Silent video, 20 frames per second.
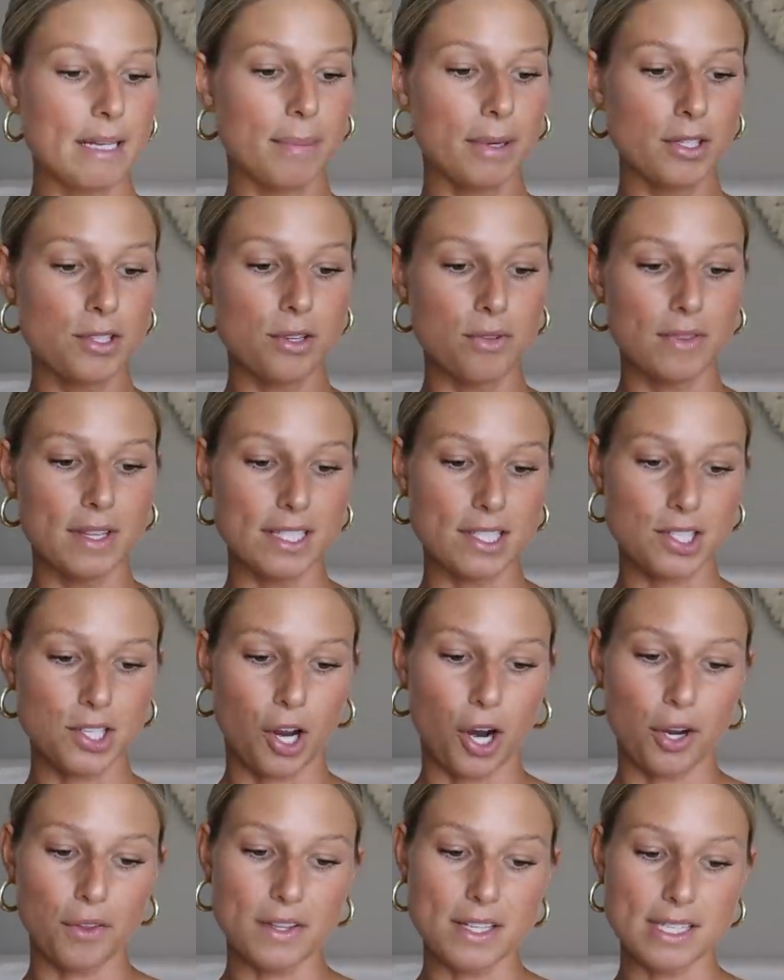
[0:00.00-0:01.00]
up I'll do this
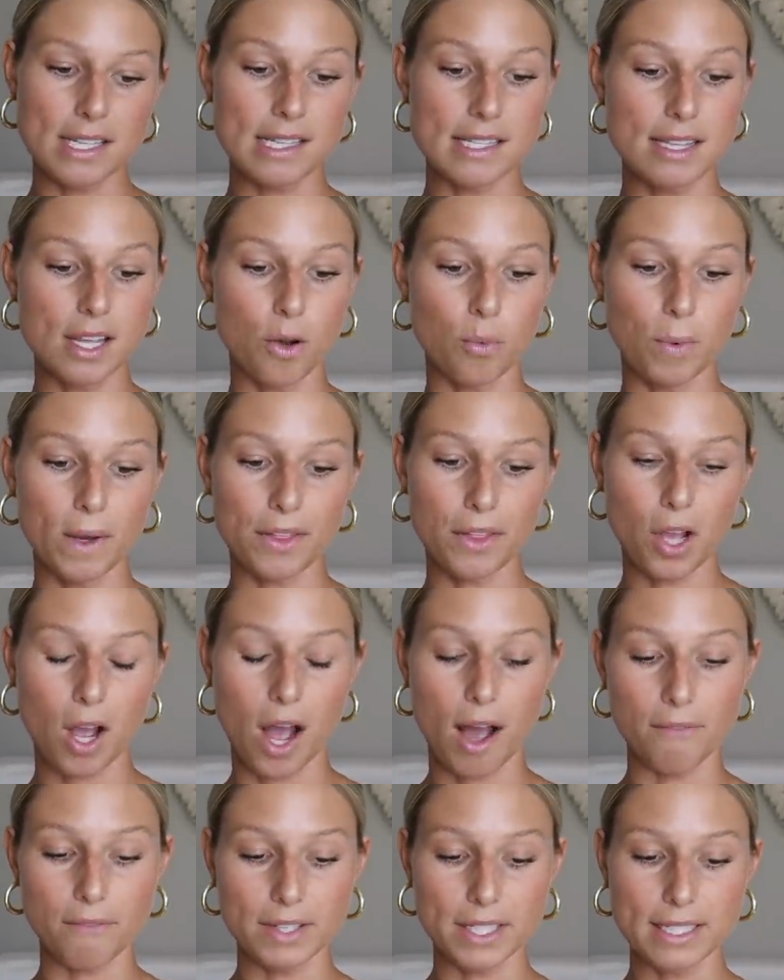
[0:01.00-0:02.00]
skirt. This is the With
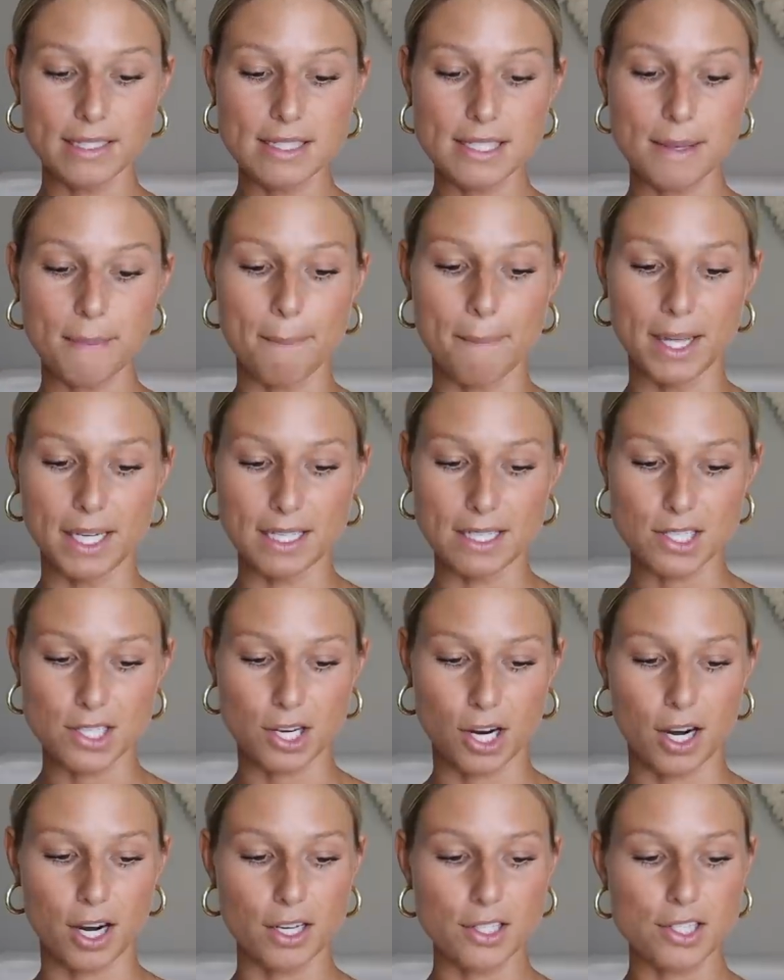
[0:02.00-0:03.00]
Confidence midi
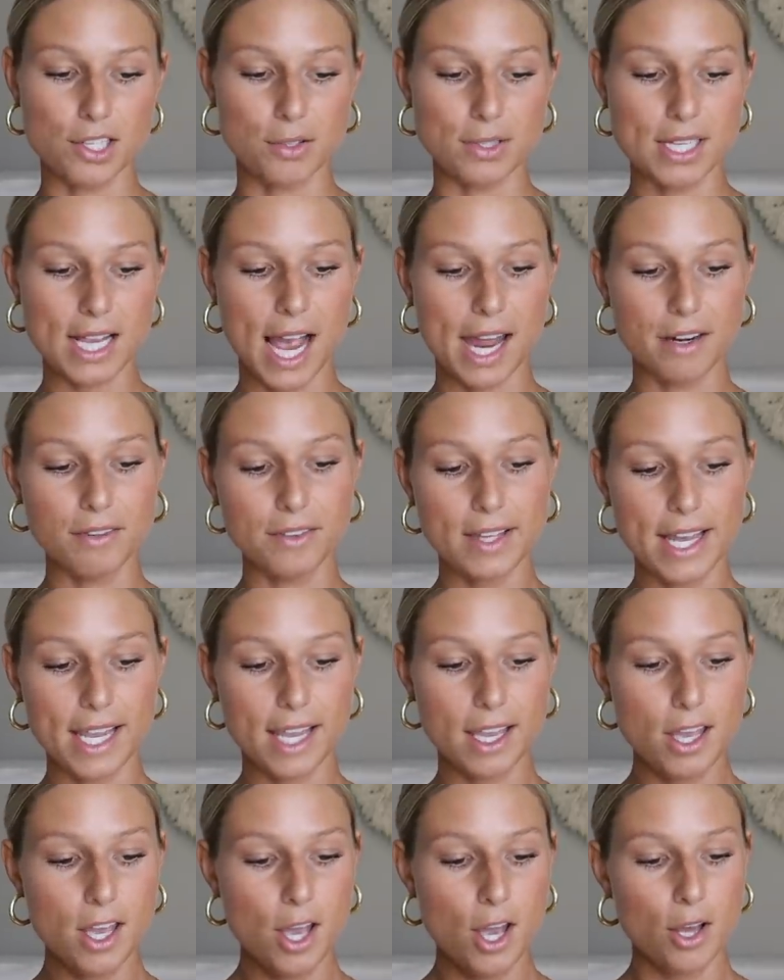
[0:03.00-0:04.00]
skirt. So it's kind of
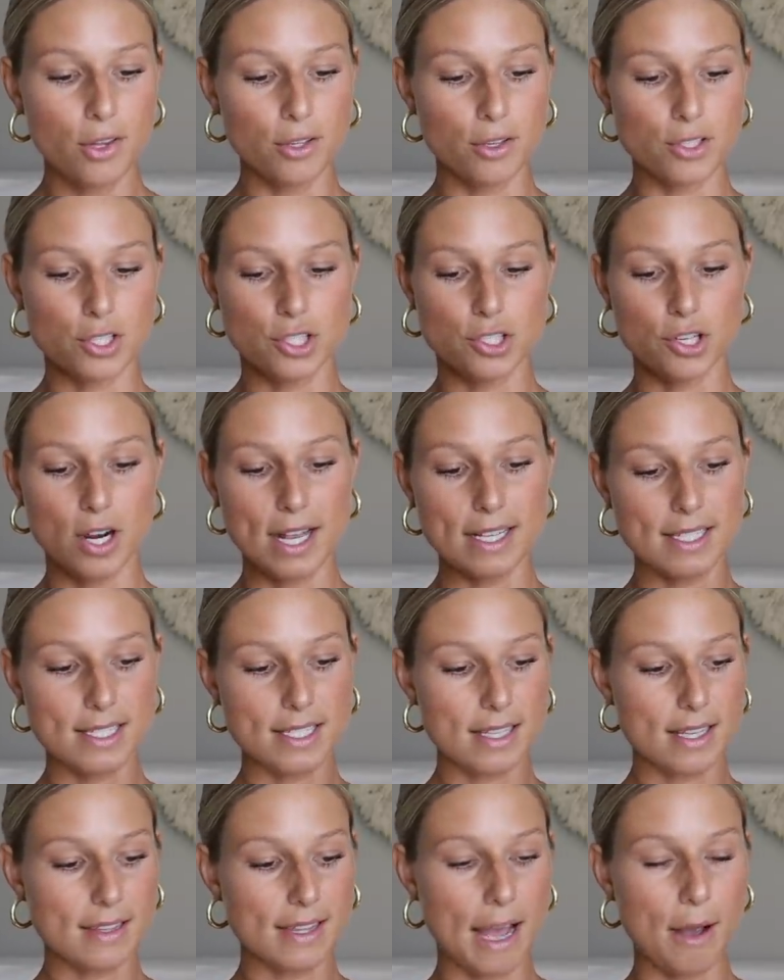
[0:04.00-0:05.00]
like those
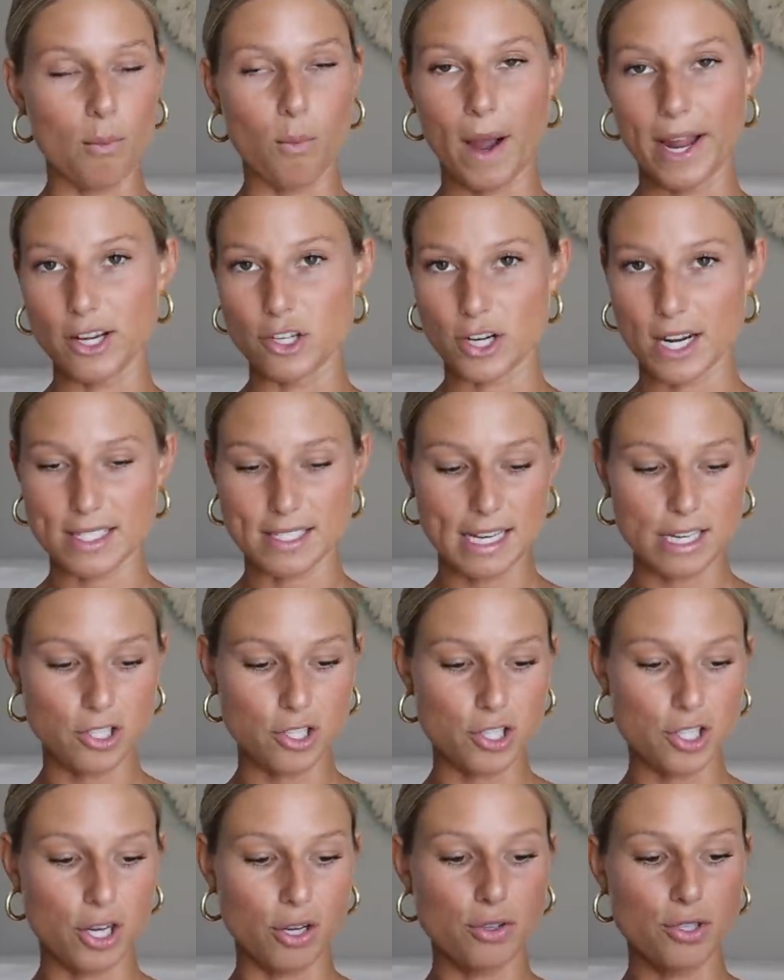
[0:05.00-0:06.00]
dress, that white dress I
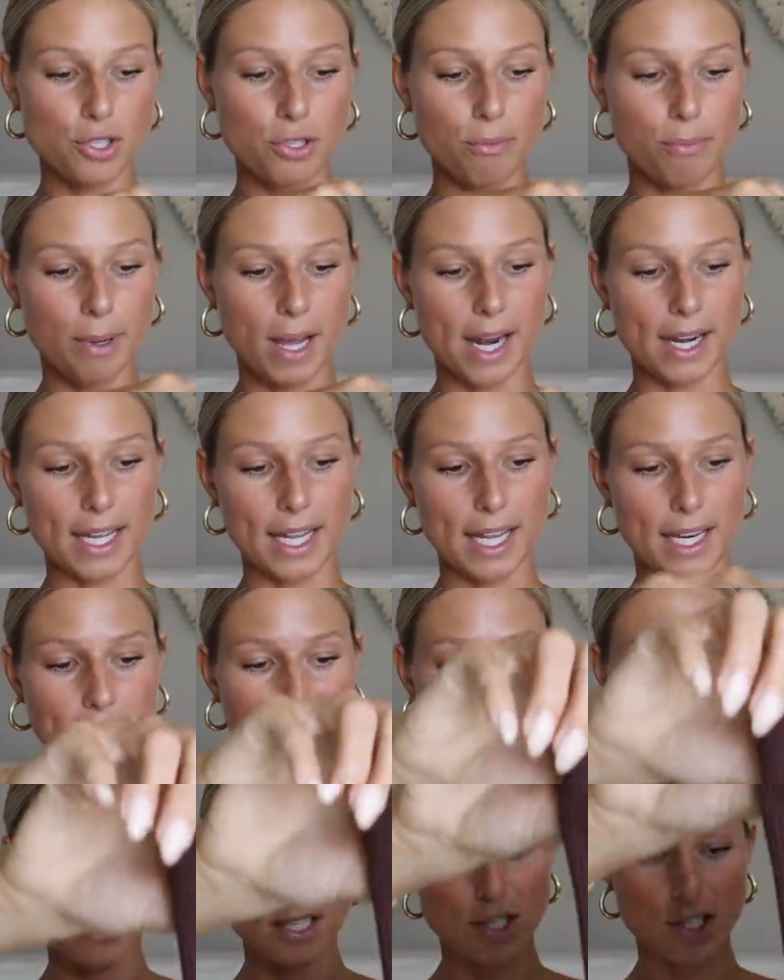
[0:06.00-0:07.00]
just showed you, but it is